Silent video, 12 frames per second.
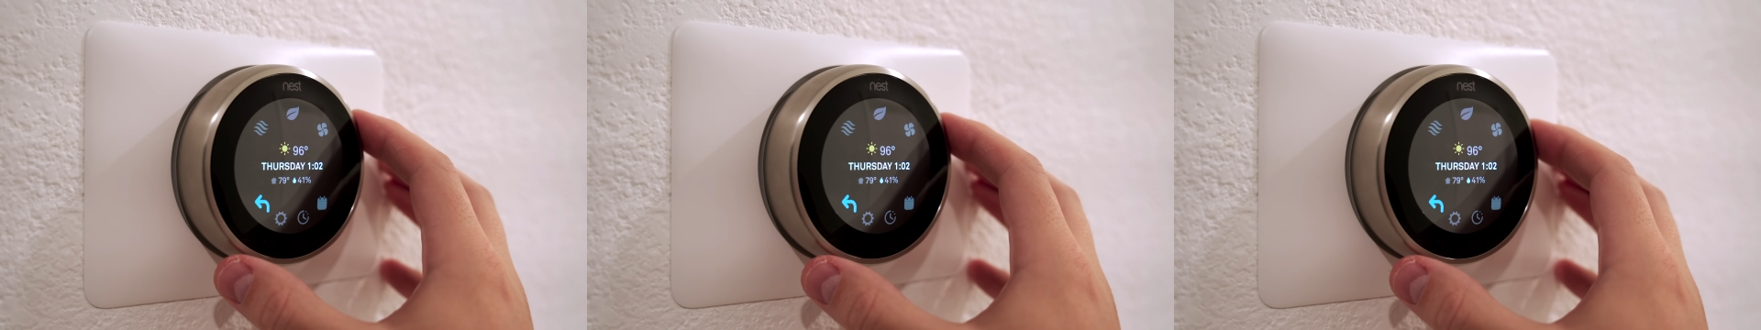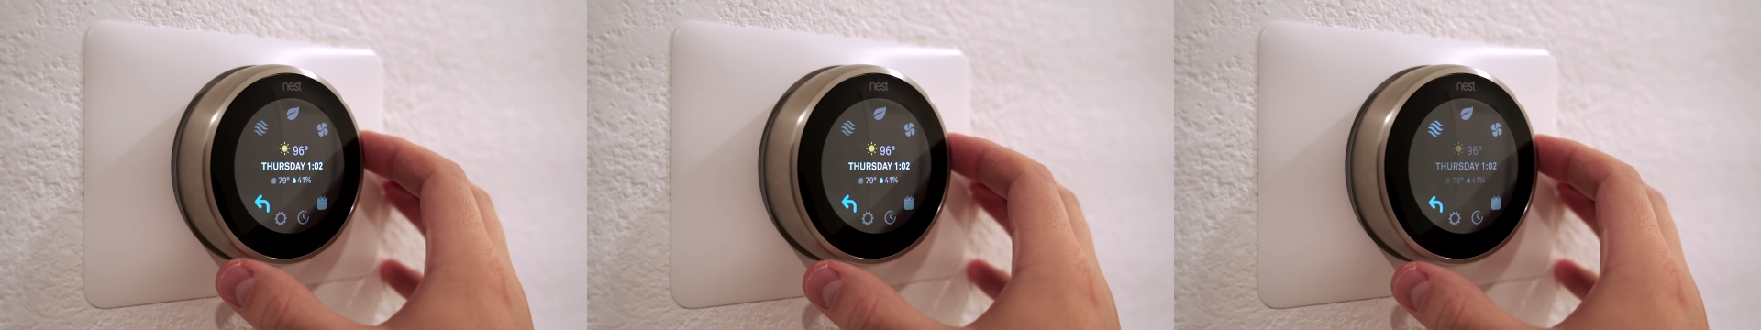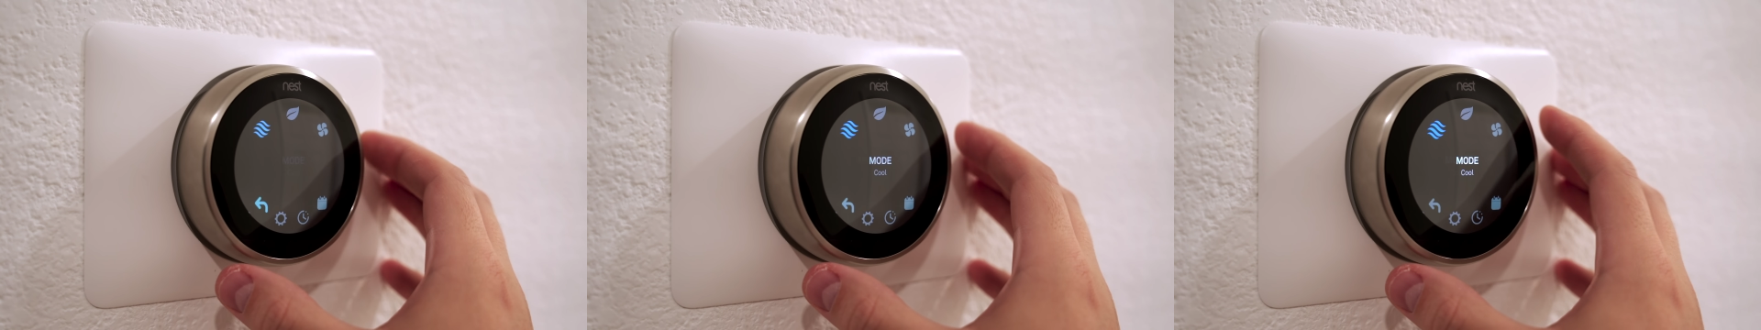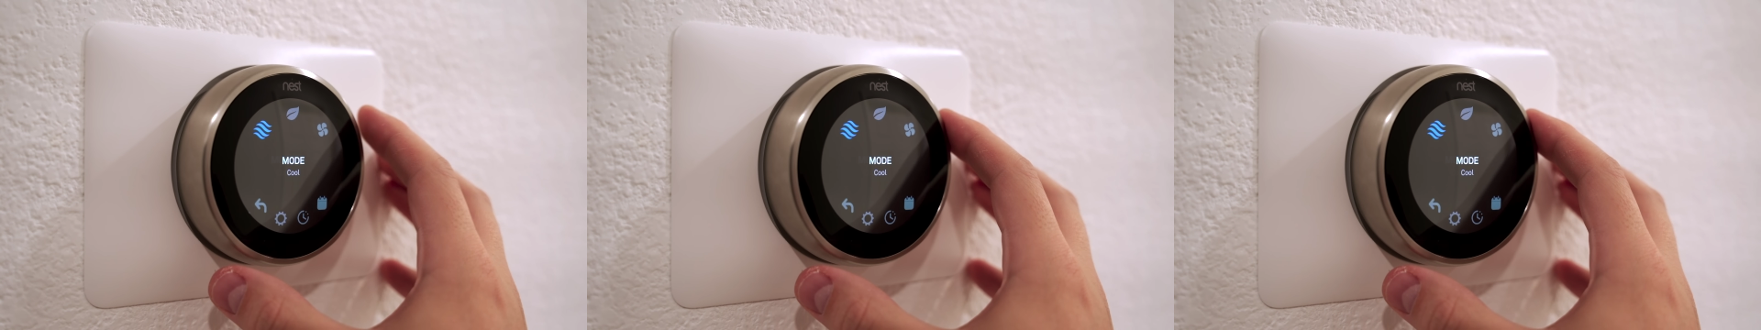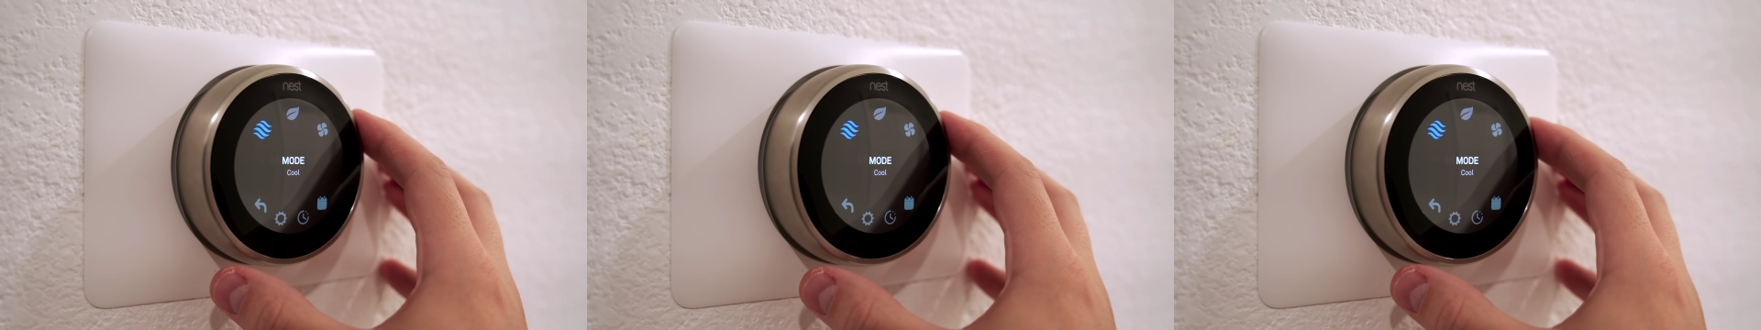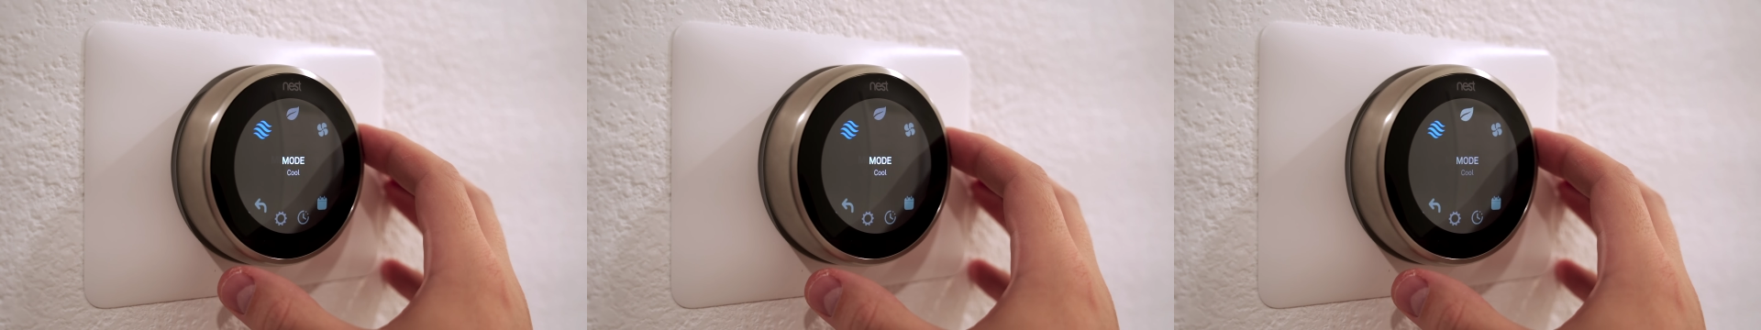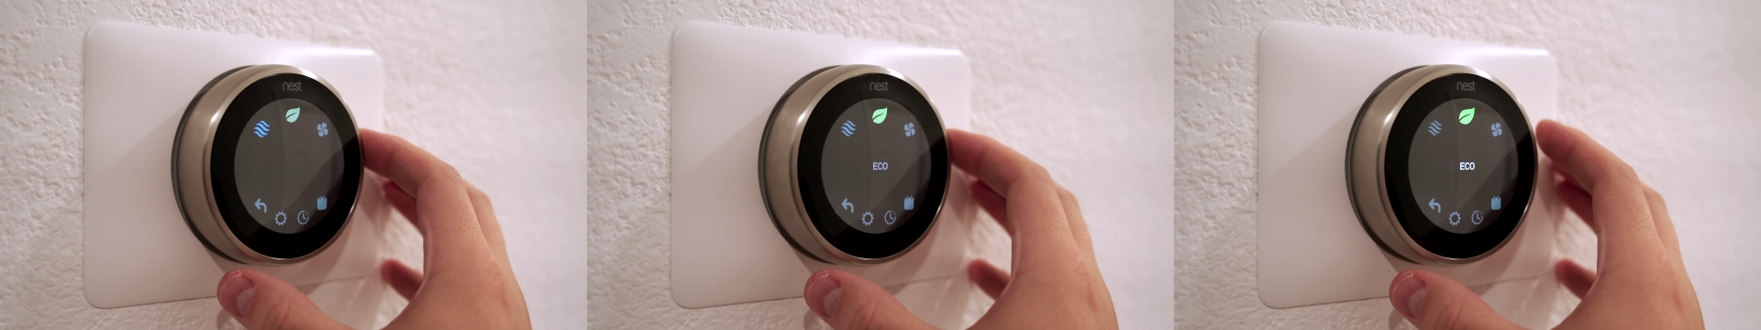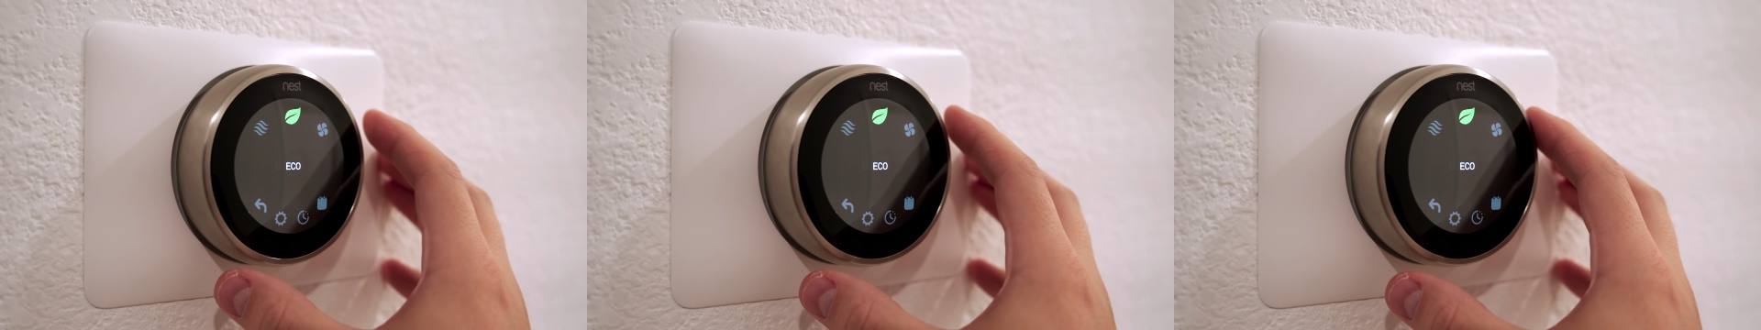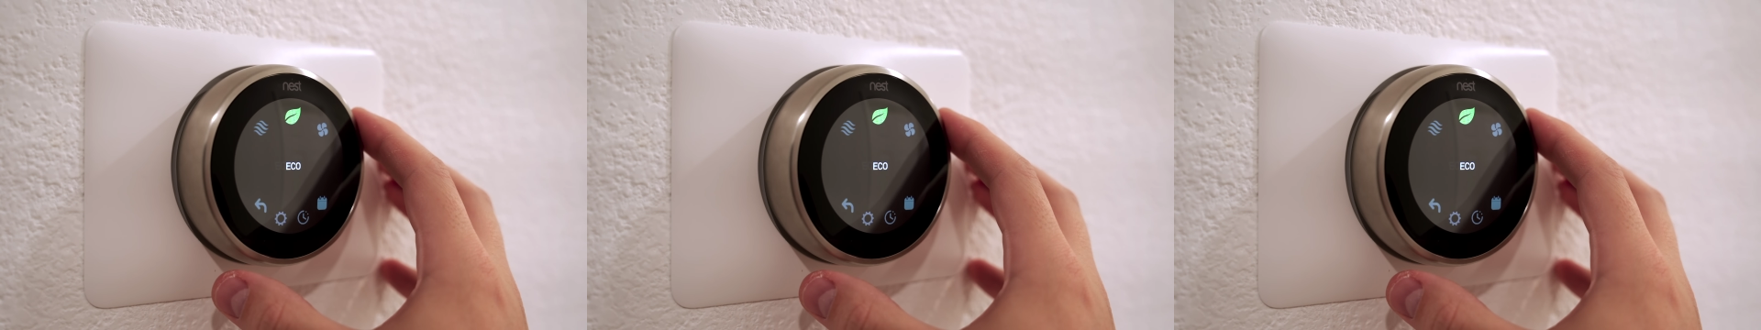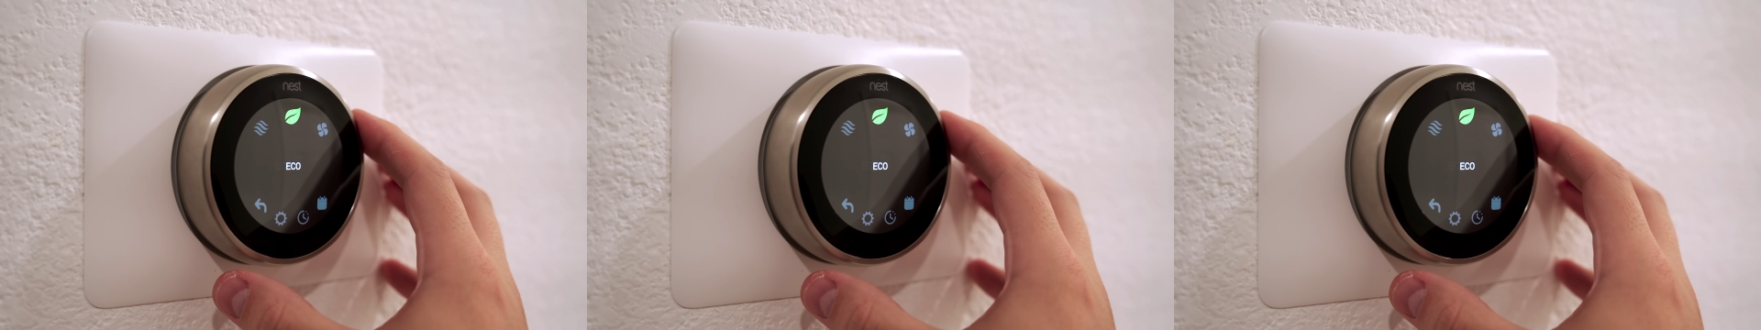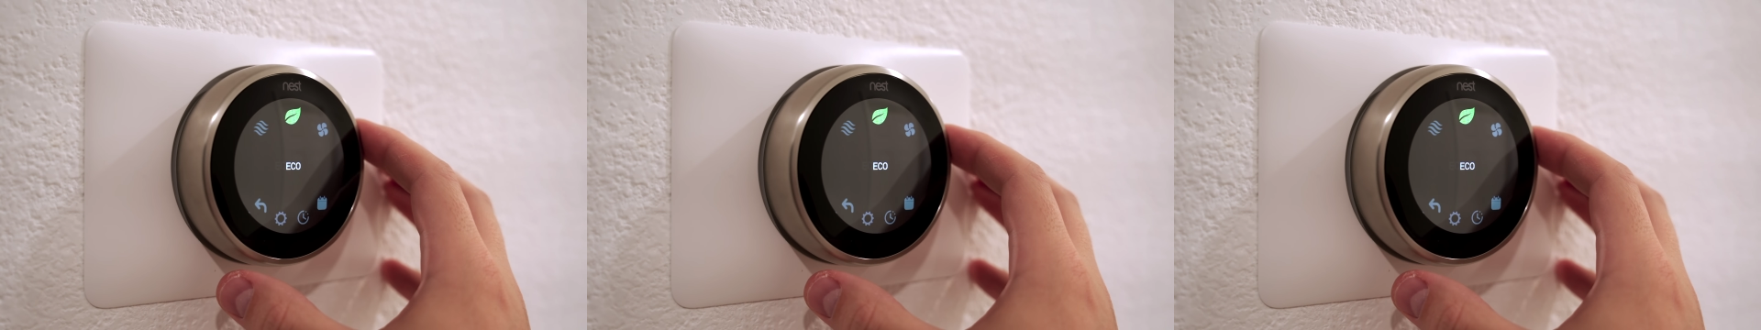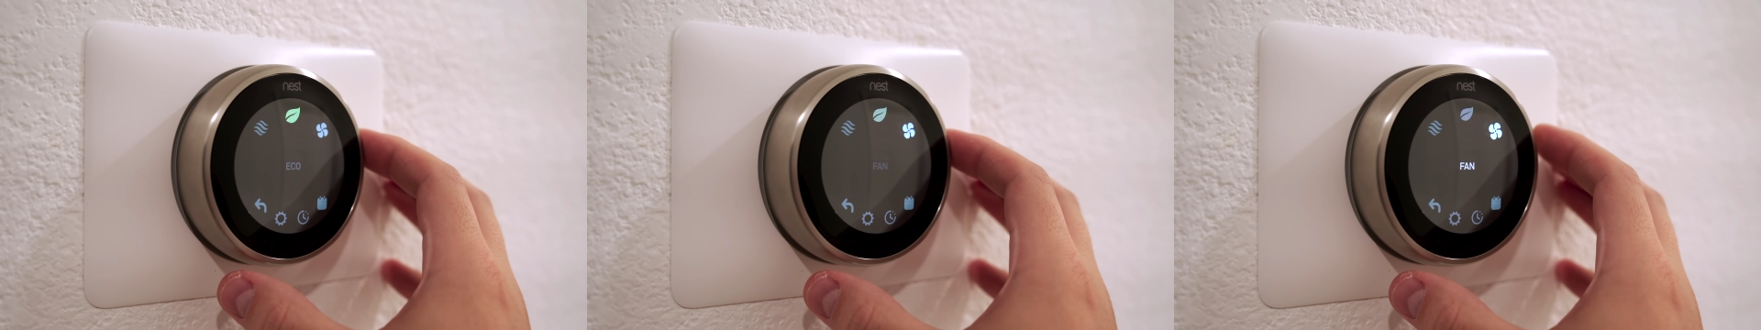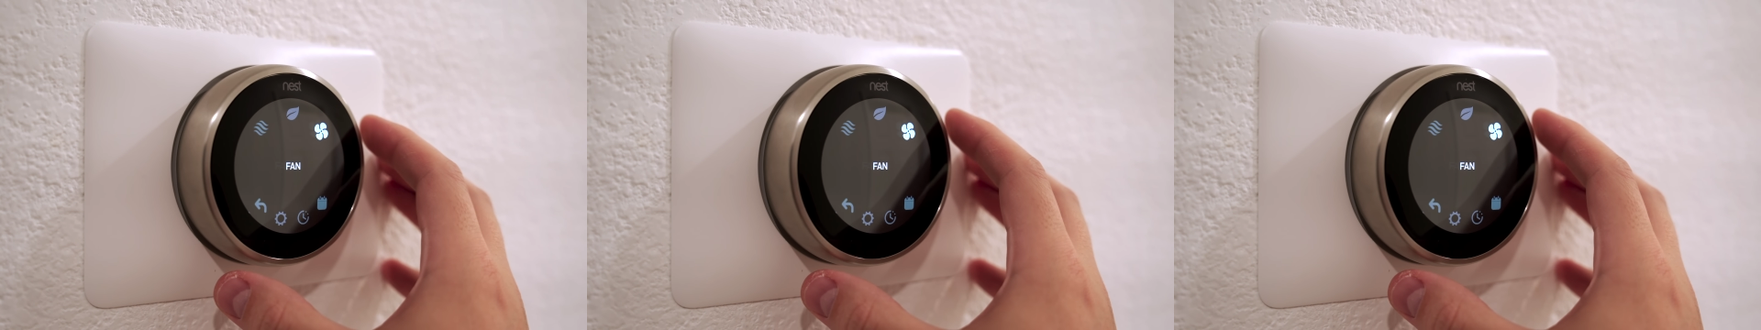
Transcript: No face is visible, so there are no lips to read.